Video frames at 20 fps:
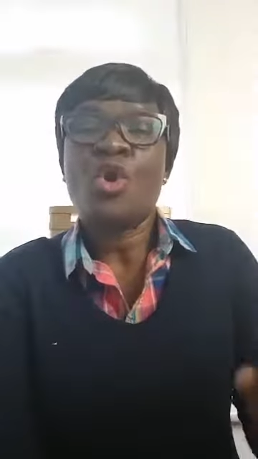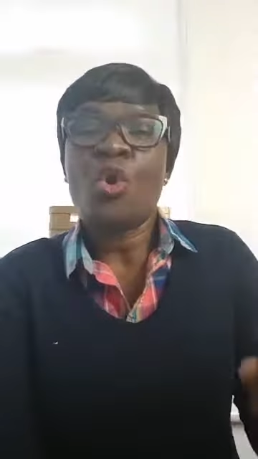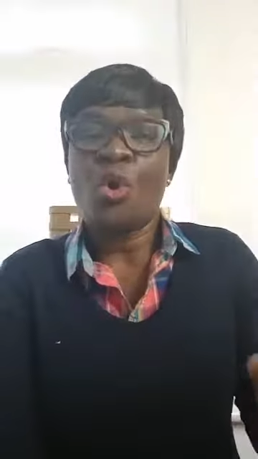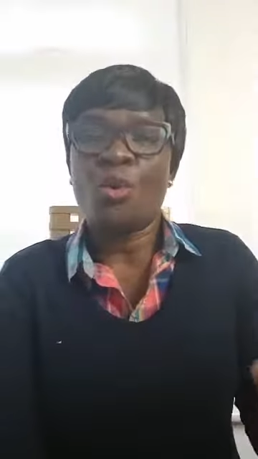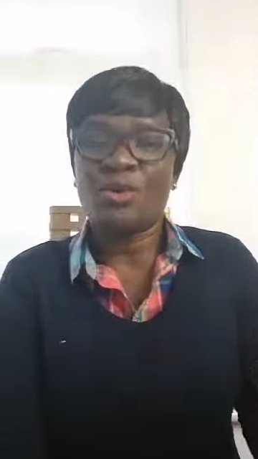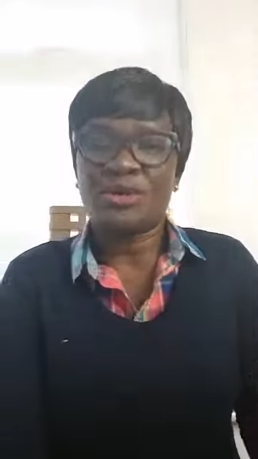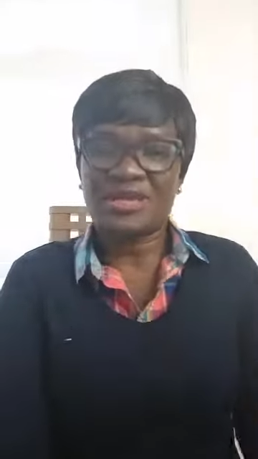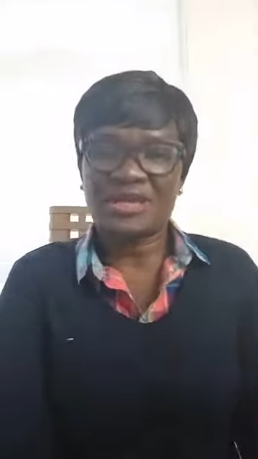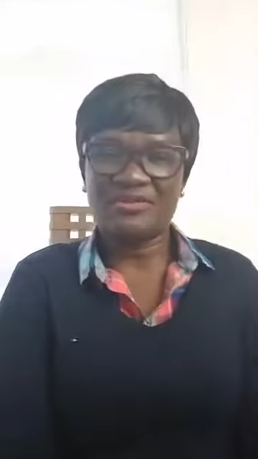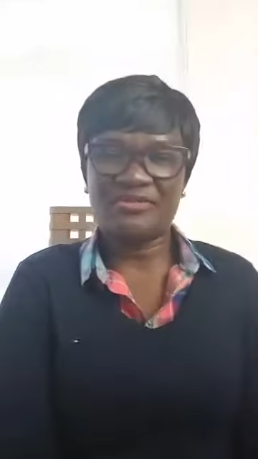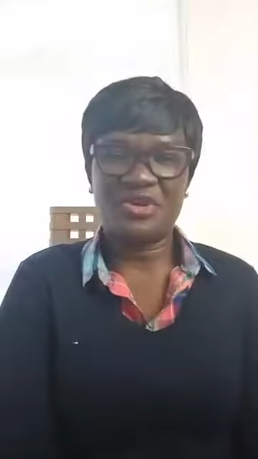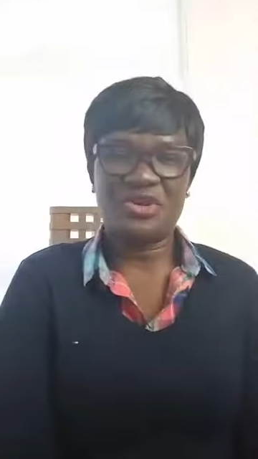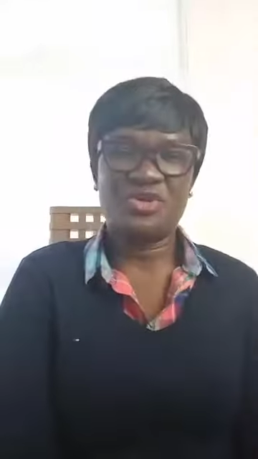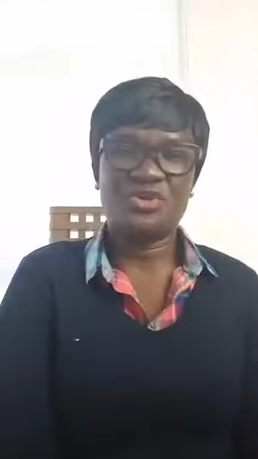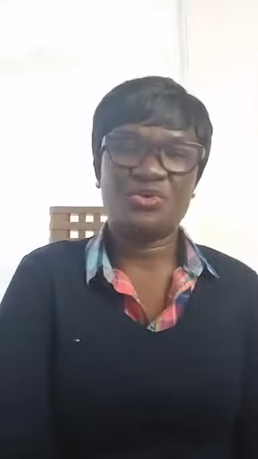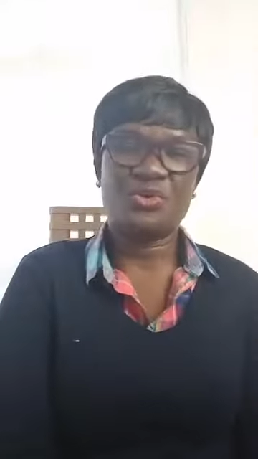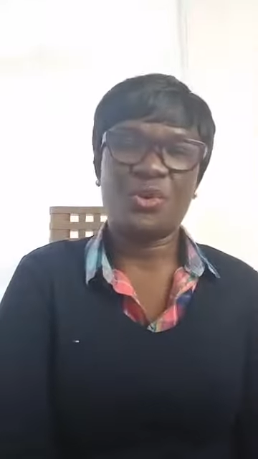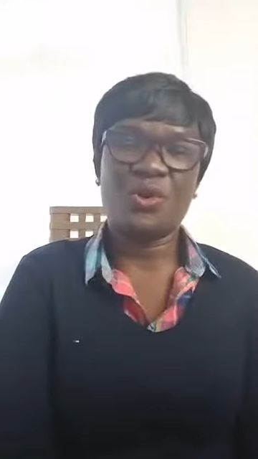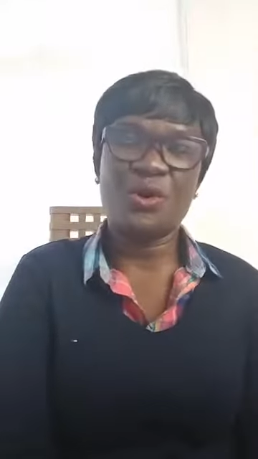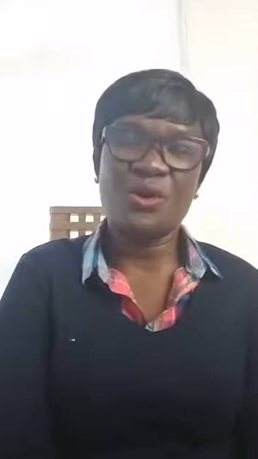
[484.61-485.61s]
or whatever
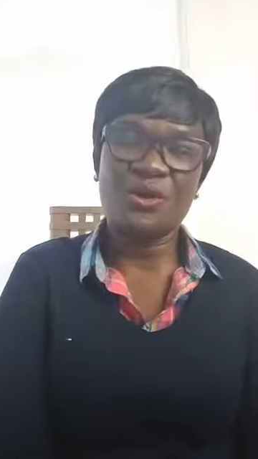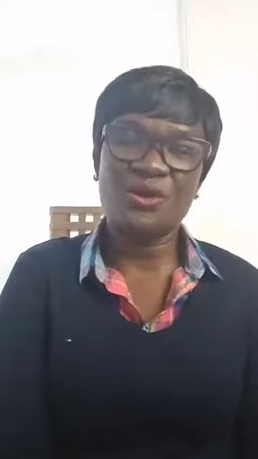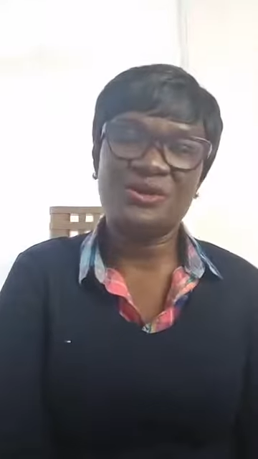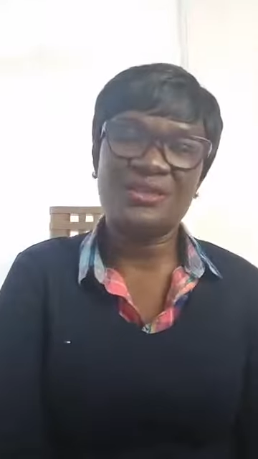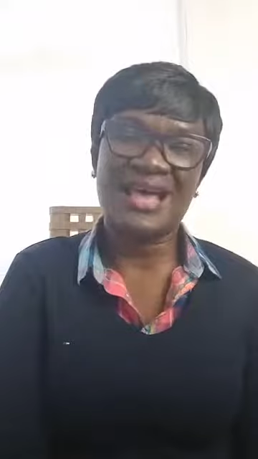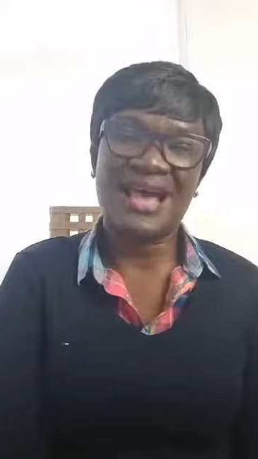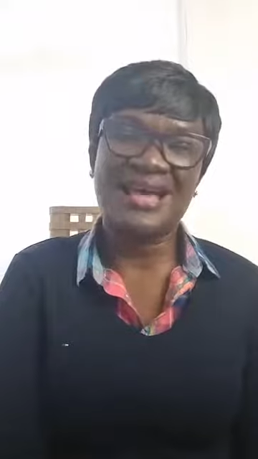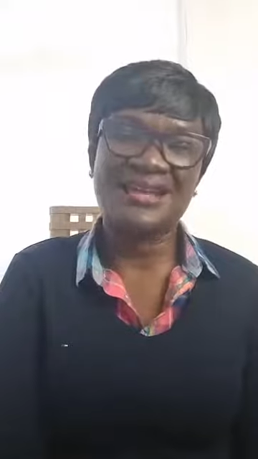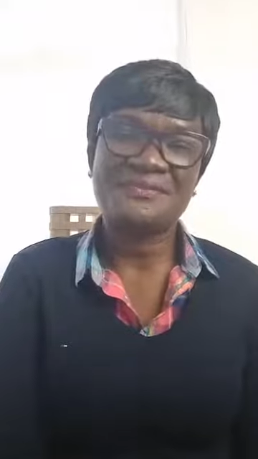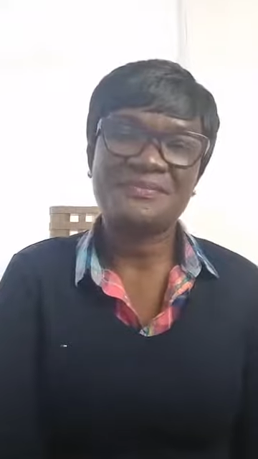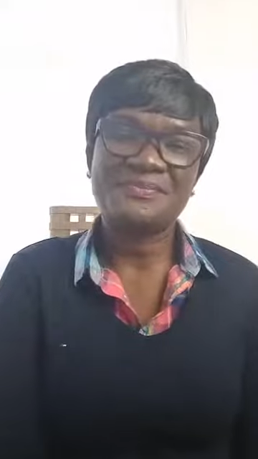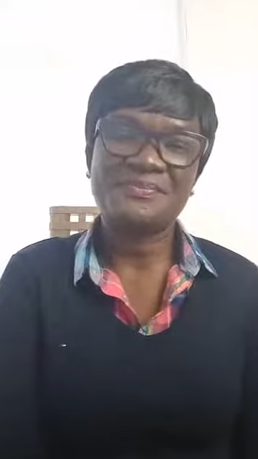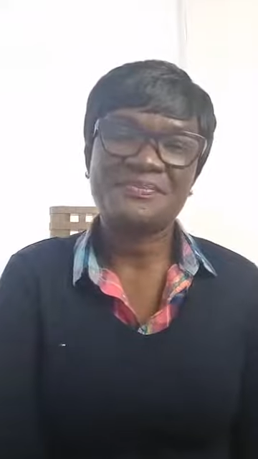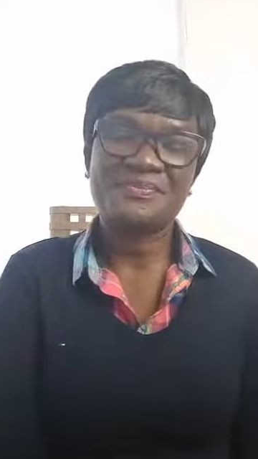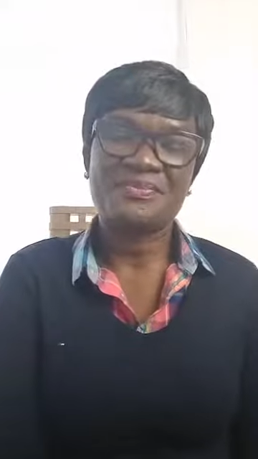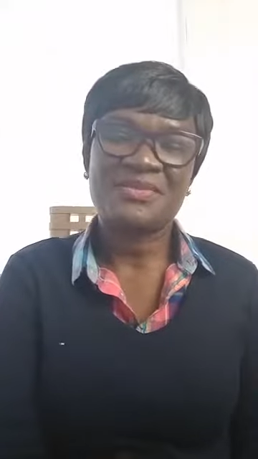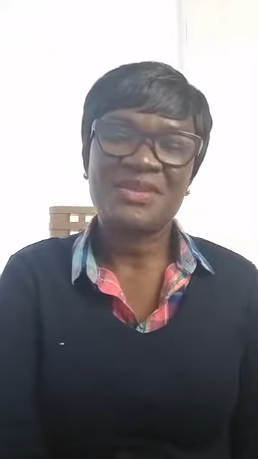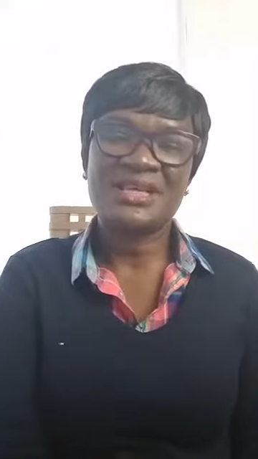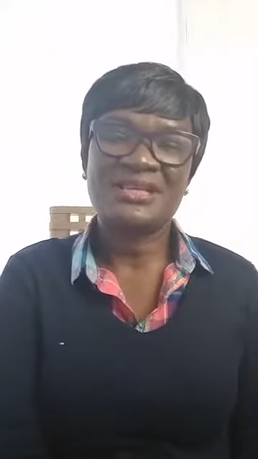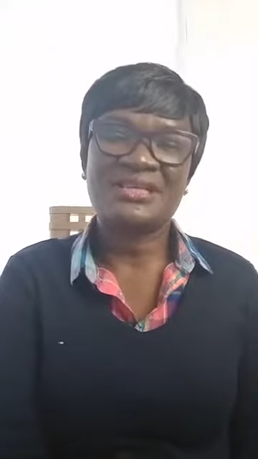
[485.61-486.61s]
you call that.
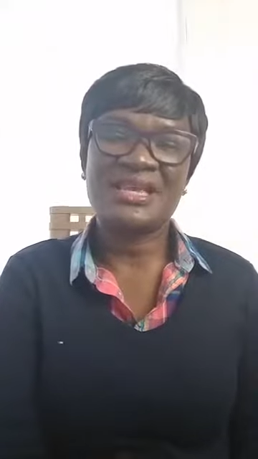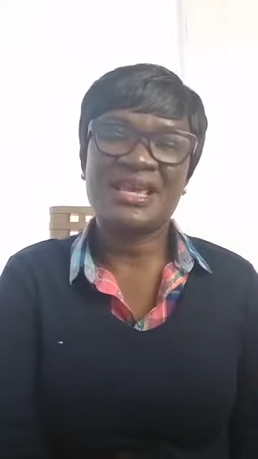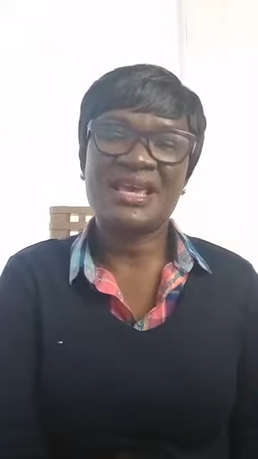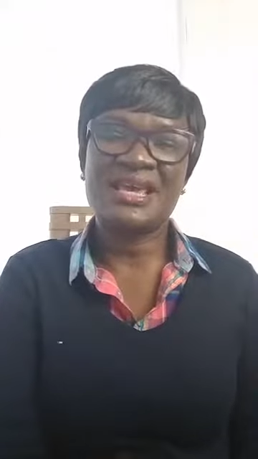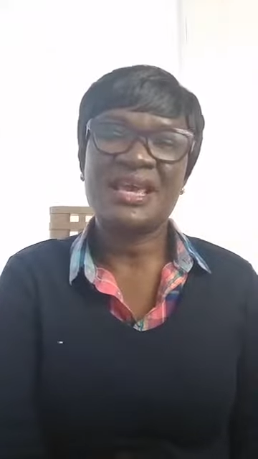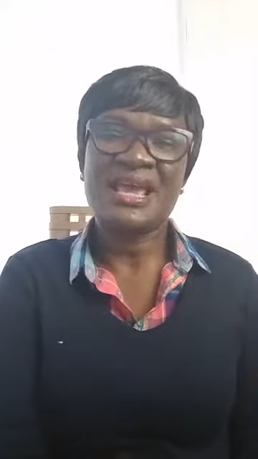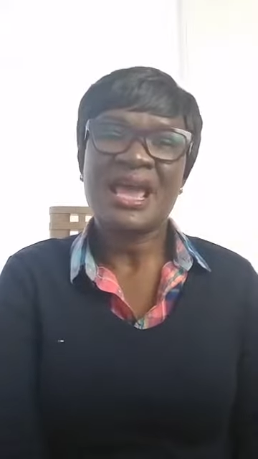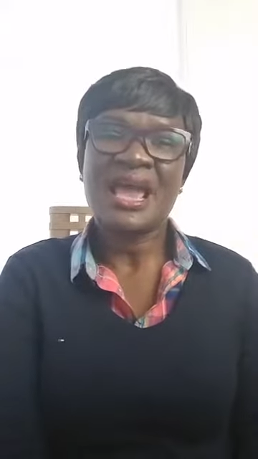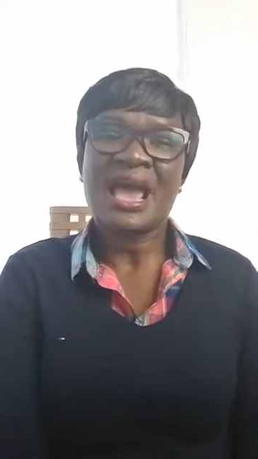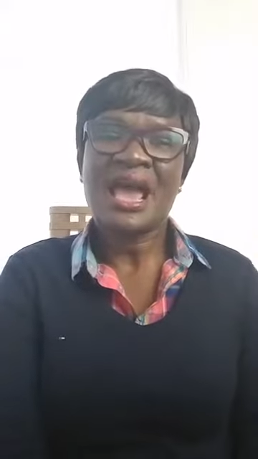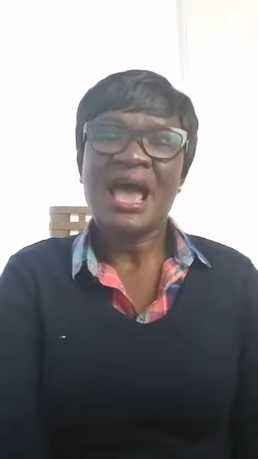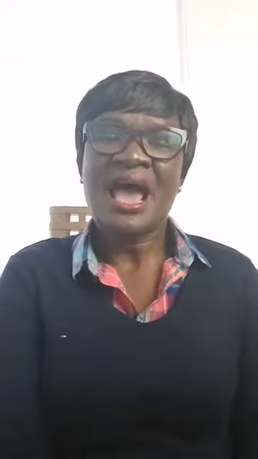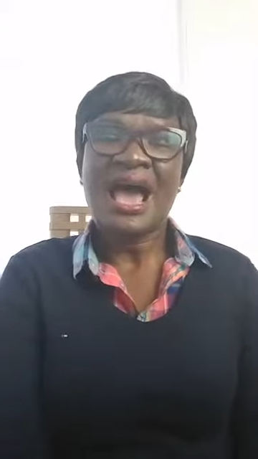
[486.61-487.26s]
See?